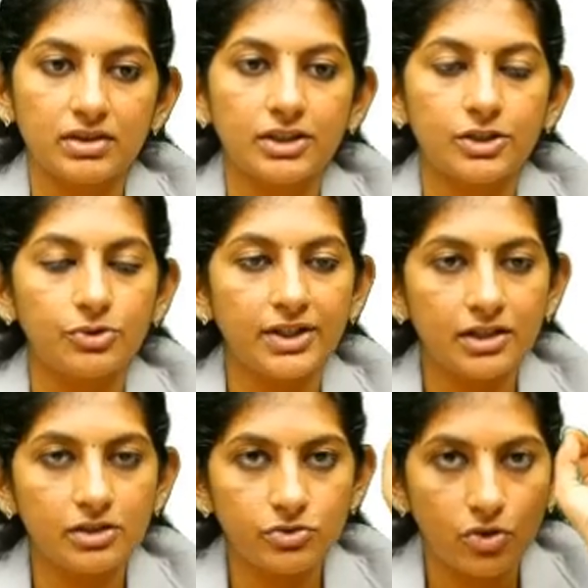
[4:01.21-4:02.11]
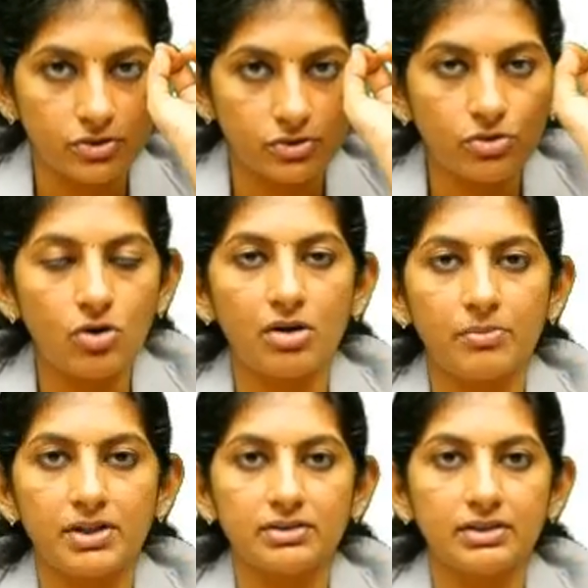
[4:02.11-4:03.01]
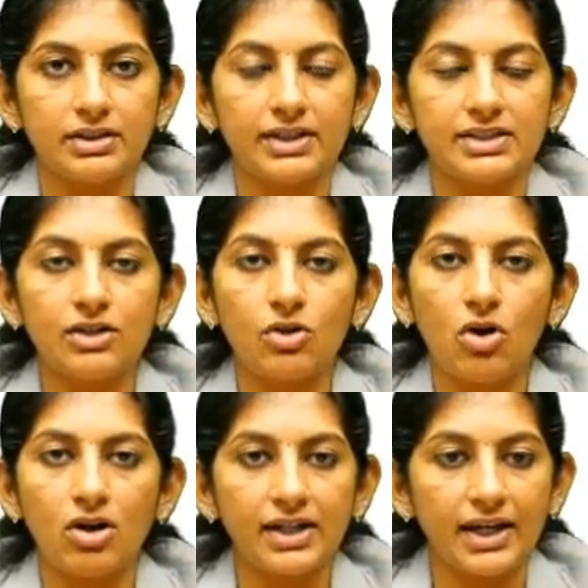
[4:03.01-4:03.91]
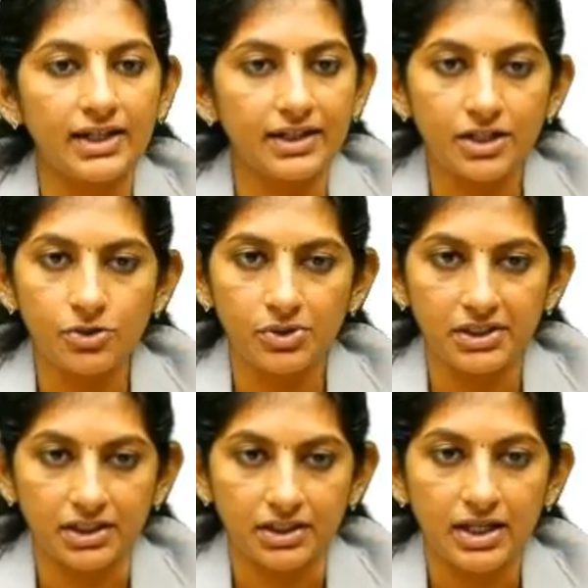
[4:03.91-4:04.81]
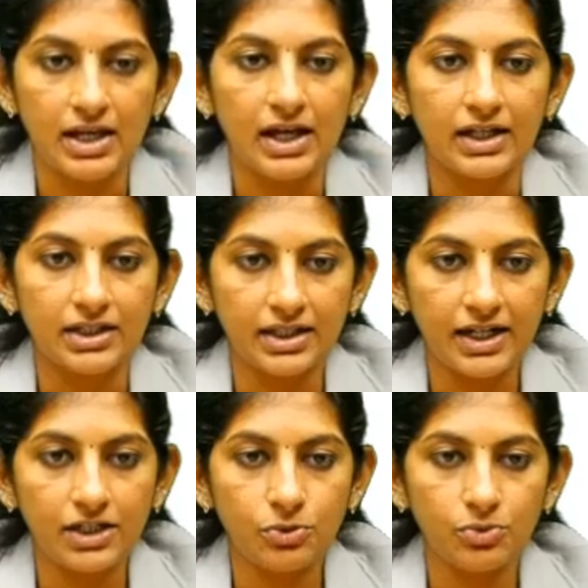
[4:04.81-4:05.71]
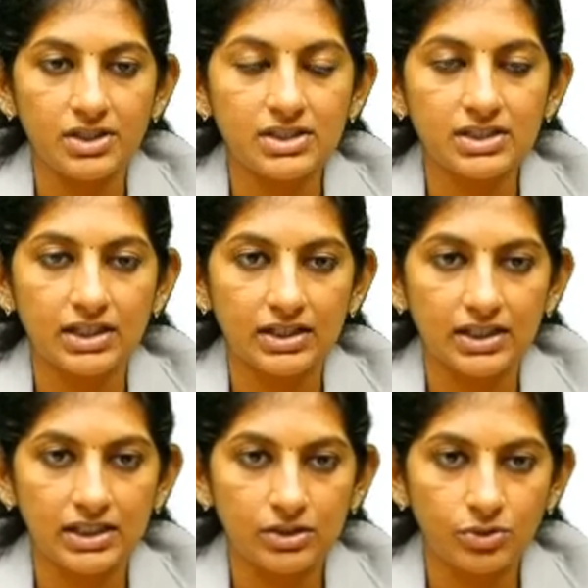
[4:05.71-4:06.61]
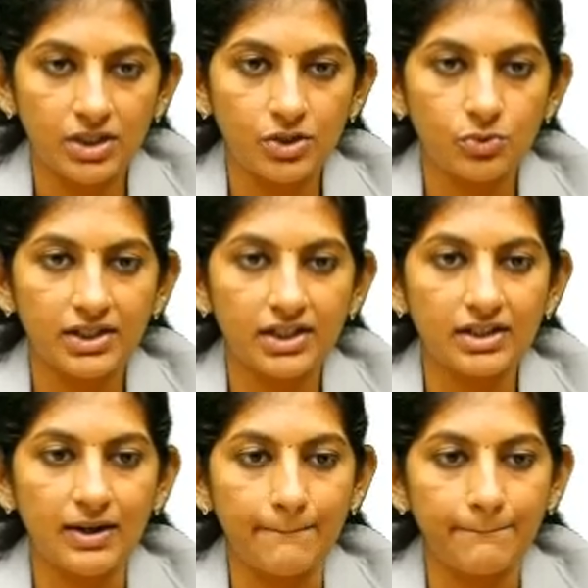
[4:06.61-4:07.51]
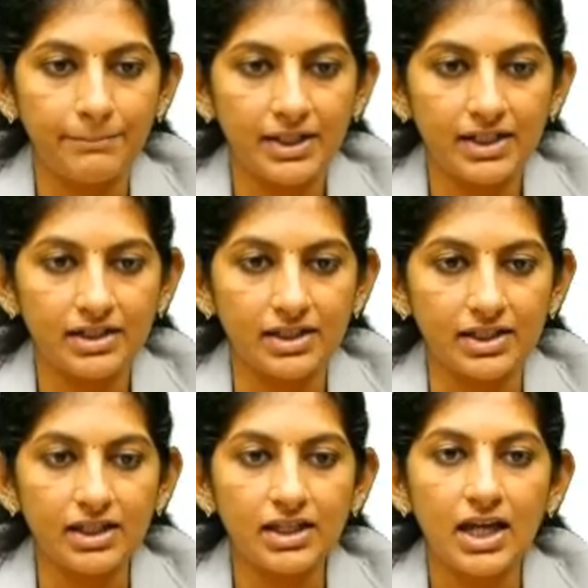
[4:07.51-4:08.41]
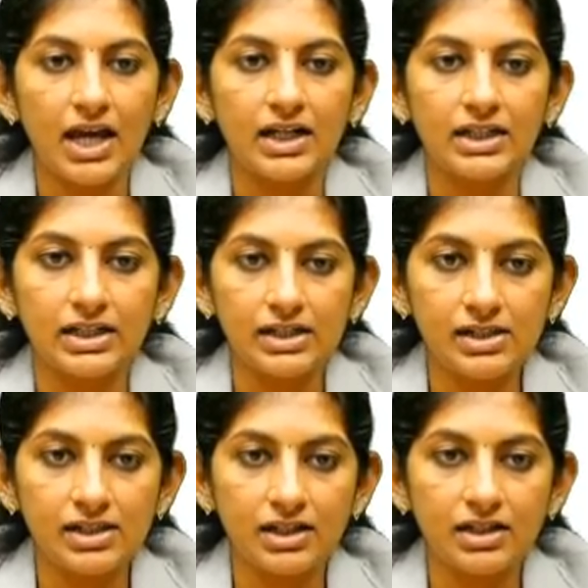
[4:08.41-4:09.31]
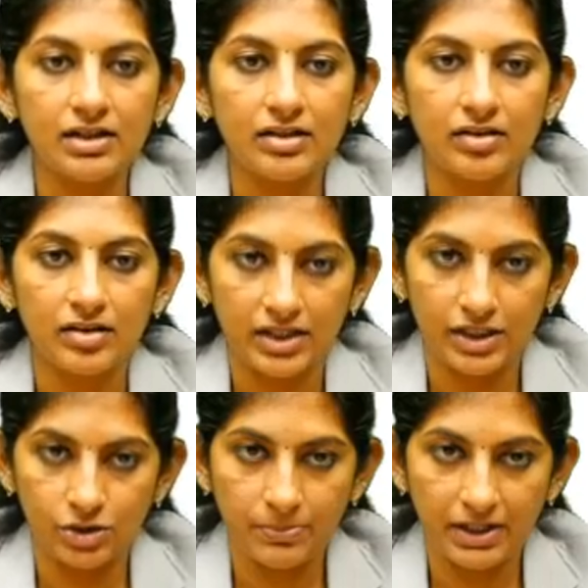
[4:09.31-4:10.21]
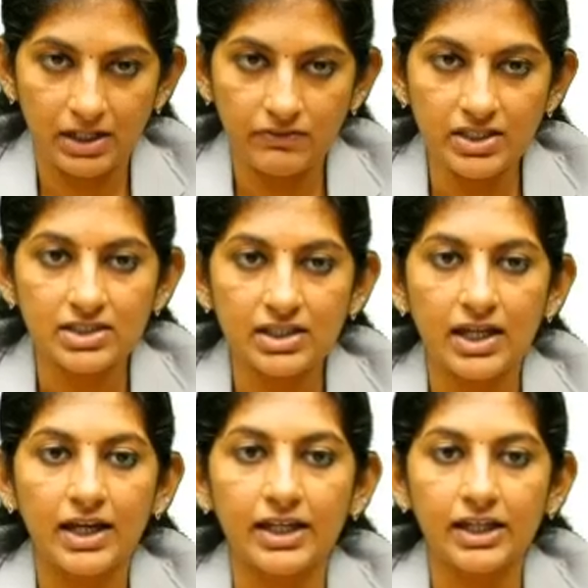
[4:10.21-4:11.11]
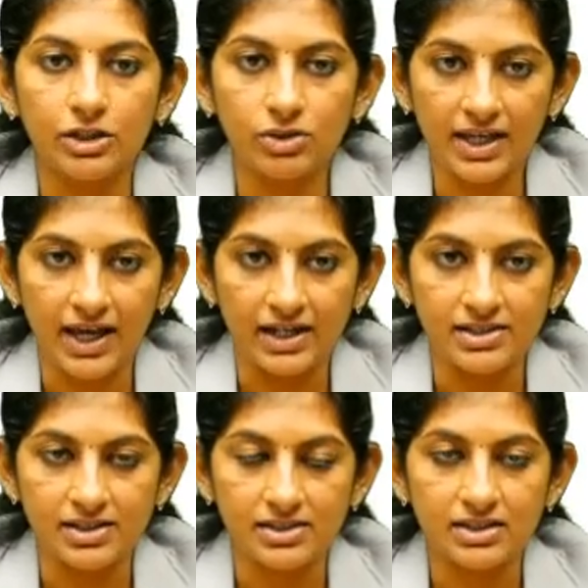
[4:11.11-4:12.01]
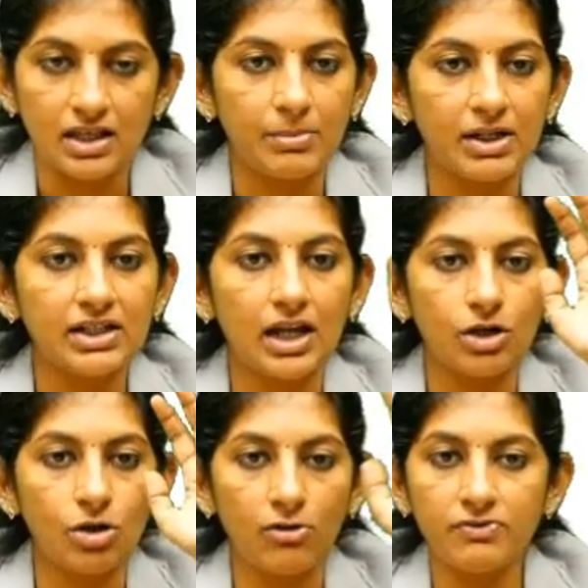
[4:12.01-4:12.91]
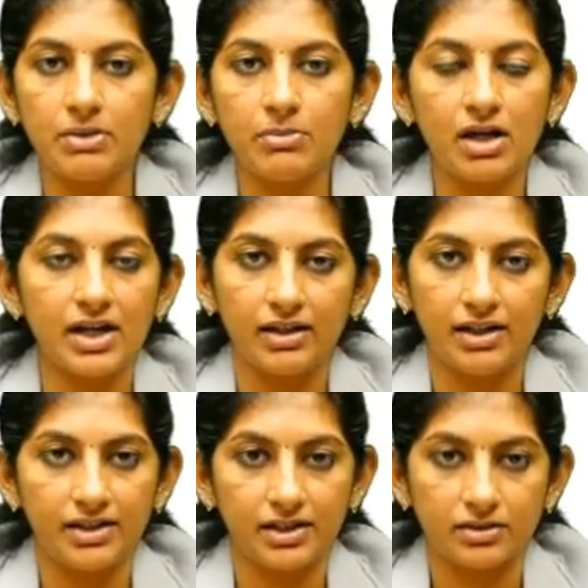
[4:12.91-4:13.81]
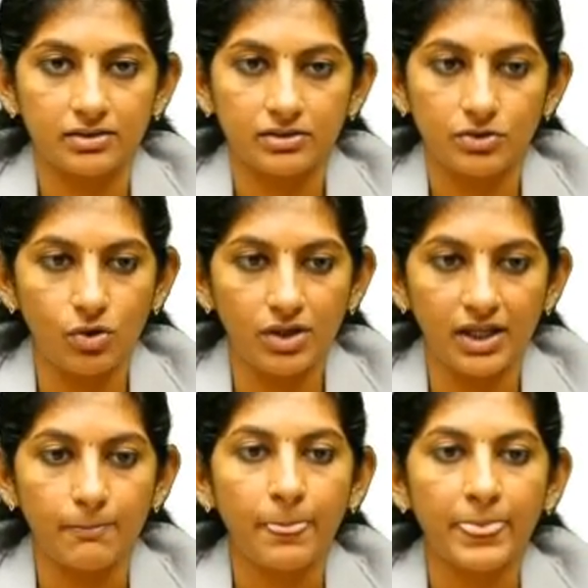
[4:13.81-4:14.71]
The ureter is also normal. It is a non-dilated ureter. Grade two is into the ureter completely till the into the pelvis, into the calices, but none of them are dilated. Okay.